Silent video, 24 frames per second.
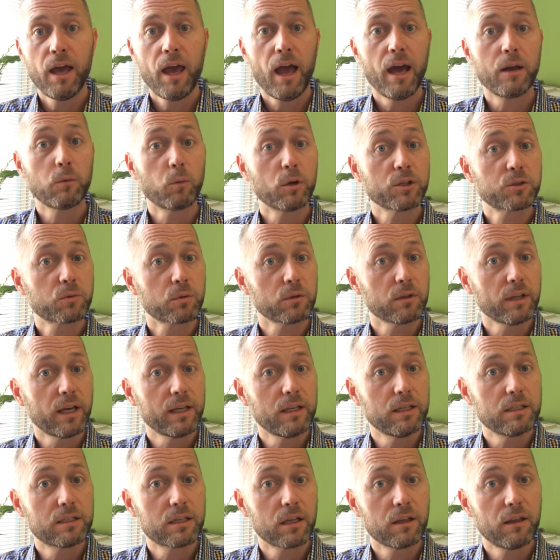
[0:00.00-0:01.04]
And what's
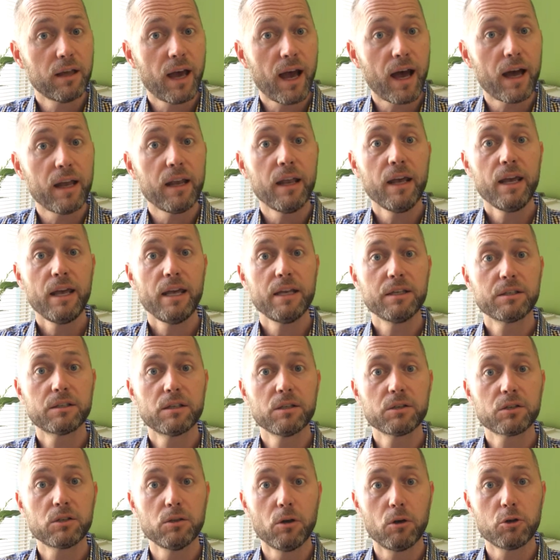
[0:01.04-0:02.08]
related to that is
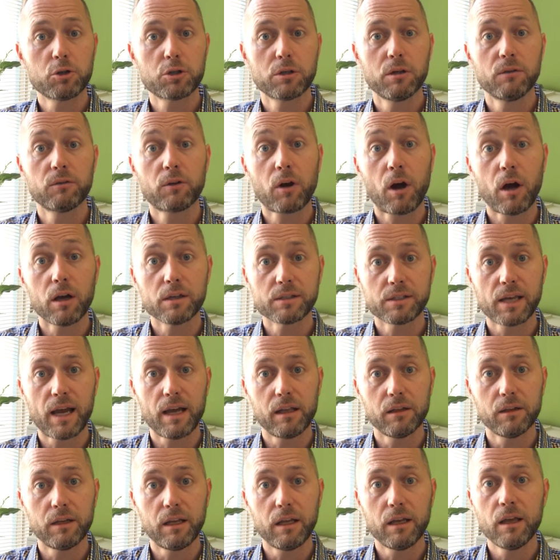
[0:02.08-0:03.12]
this notion of
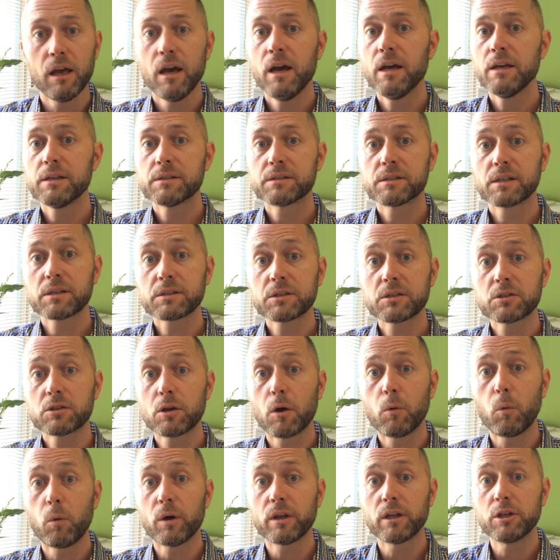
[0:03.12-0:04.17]
causality. Sixes
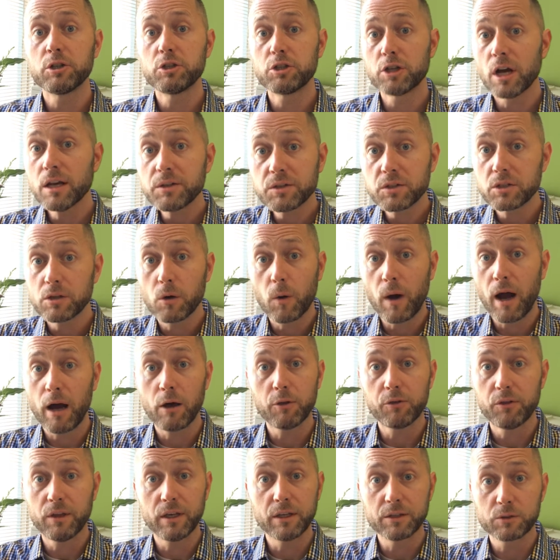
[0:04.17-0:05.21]
don't want to just know how
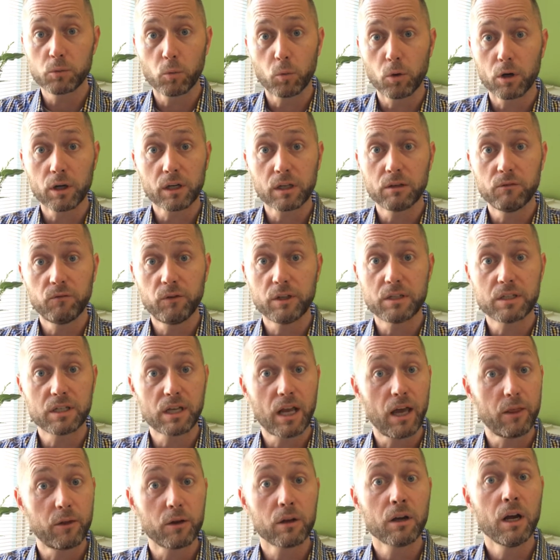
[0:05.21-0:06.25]
things work and fit
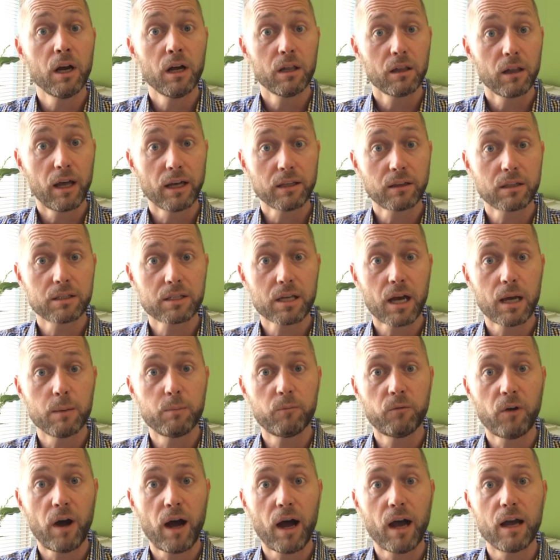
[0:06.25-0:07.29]
together like the
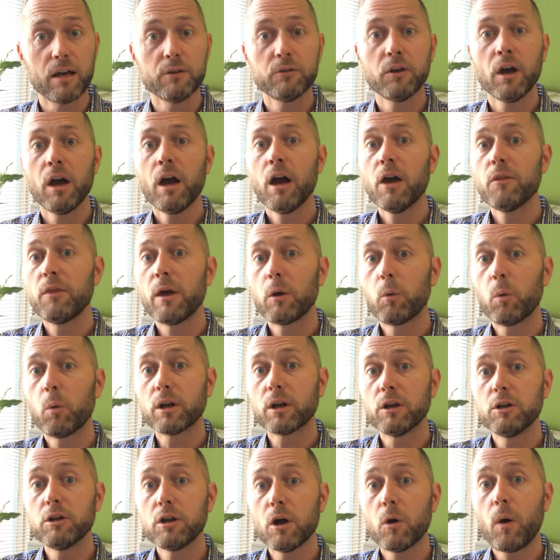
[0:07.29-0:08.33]
type 5. They
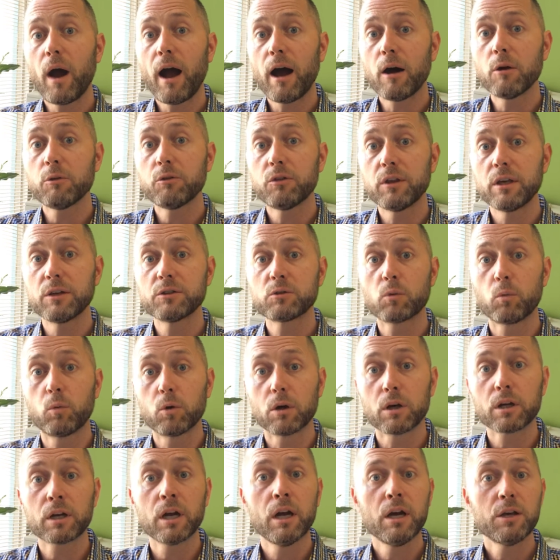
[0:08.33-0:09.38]
to know how things
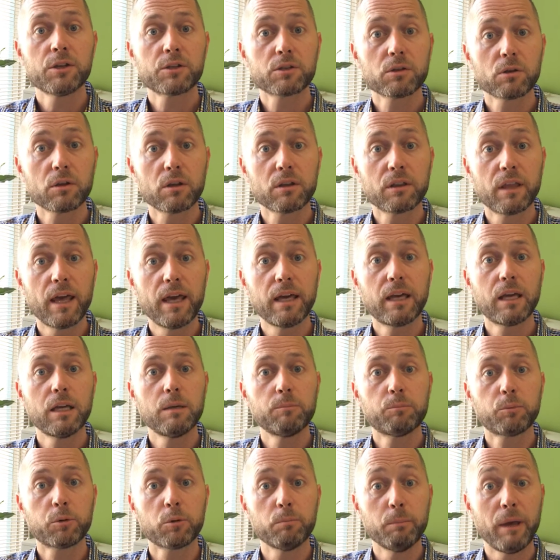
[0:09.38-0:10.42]
work so that they
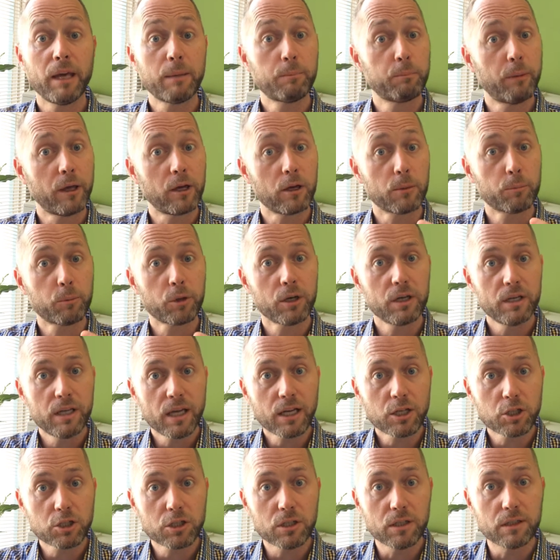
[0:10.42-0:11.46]
can make better
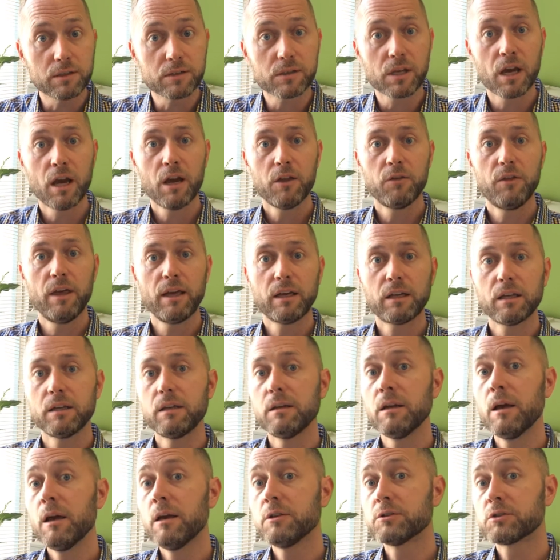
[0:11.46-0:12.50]
predictions. They
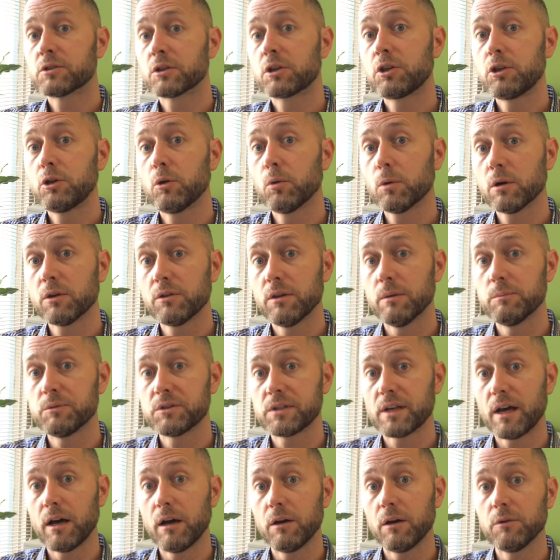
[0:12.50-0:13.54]
can secure
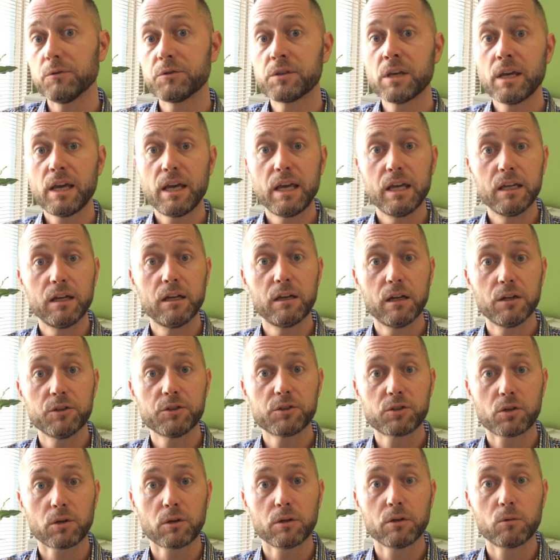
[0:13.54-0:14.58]
themselves in an
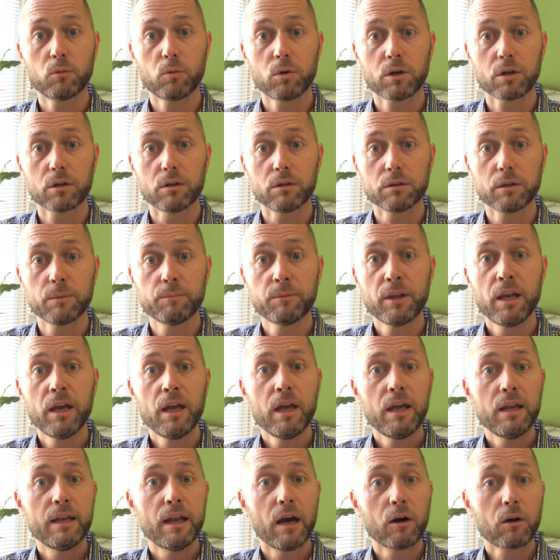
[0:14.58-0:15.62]
uncertain world.
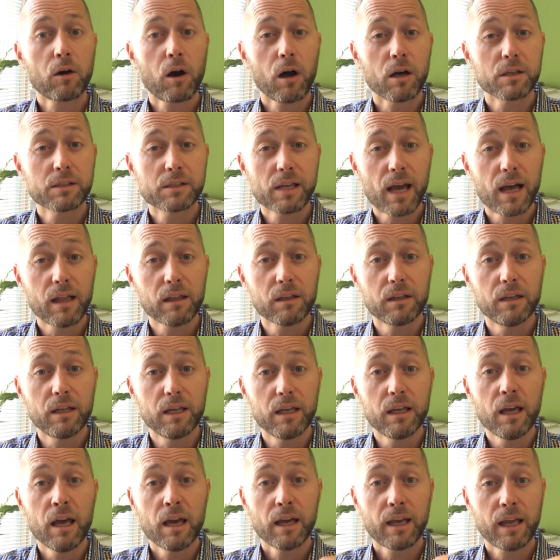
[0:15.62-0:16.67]
Now,
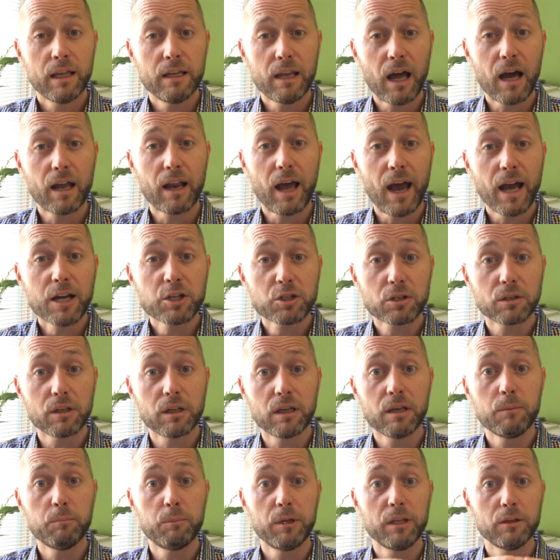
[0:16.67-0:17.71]
causality cannot
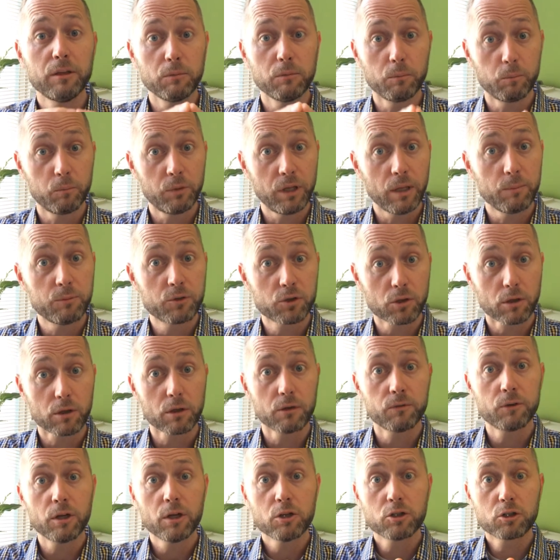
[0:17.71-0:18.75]
actually be
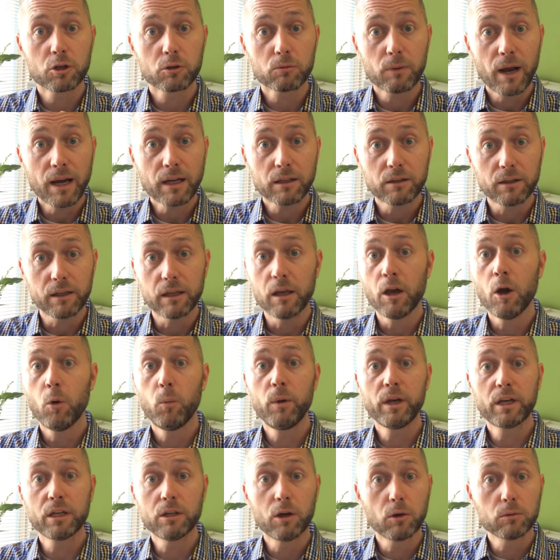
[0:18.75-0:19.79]
observed directly. We
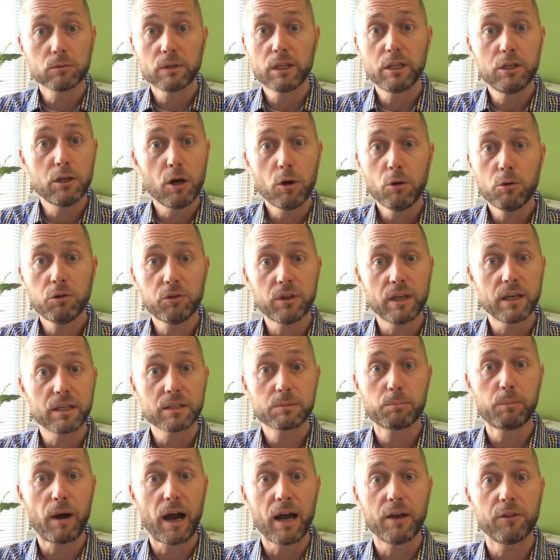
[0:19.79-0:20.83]
can only know things
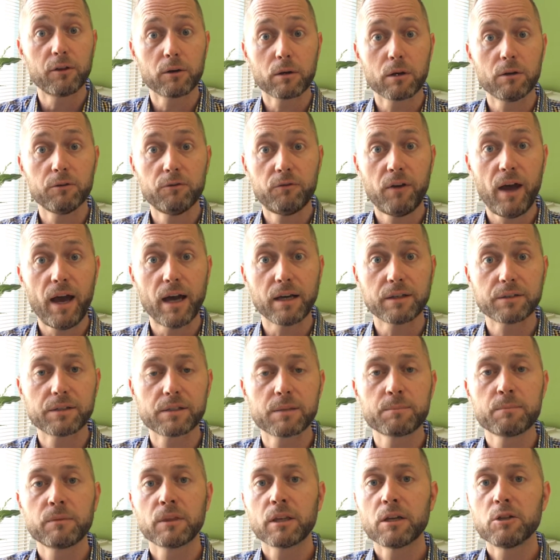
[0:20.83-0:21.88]
by their
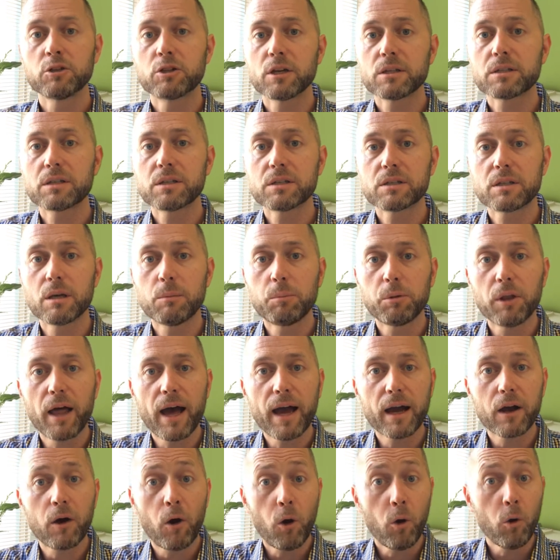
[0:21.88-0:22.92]
effects. Just as the
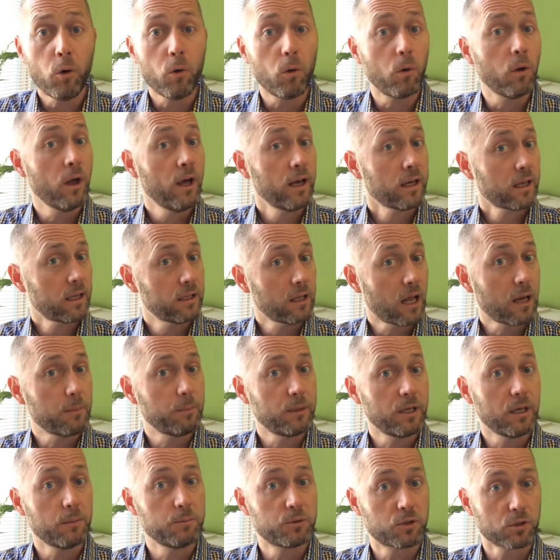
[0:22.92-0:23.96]
black hole cannot
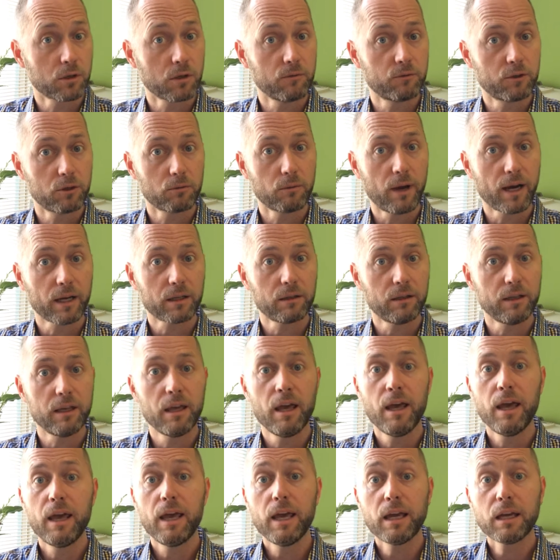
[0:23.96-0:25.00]
be observed directly,
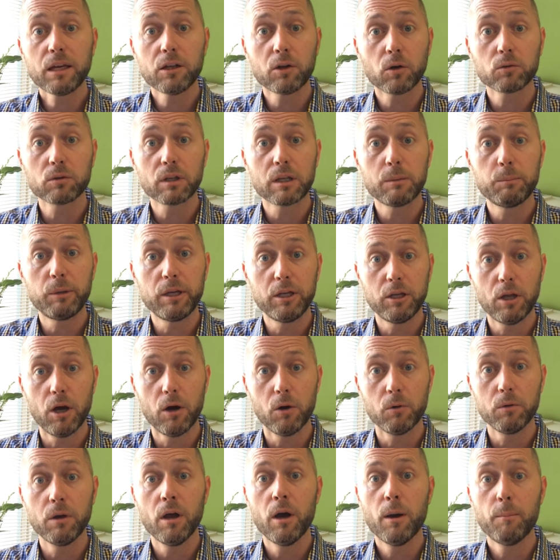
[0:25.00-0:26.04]
it can only be
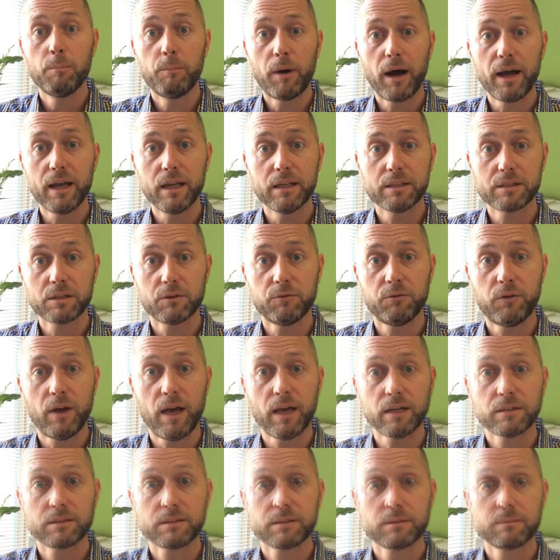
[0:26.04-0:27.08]
known by its
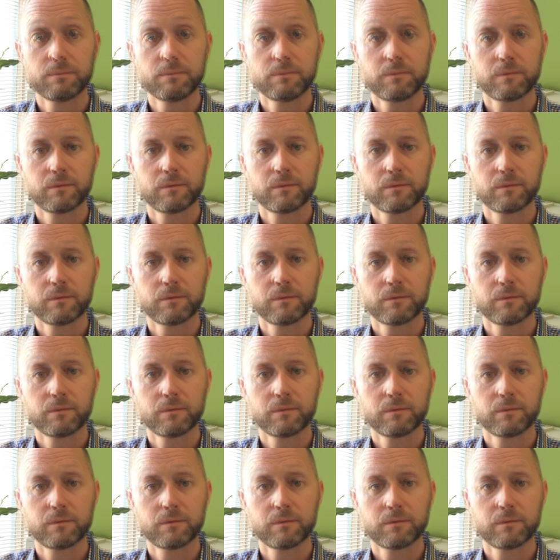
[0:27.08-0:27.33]
effects.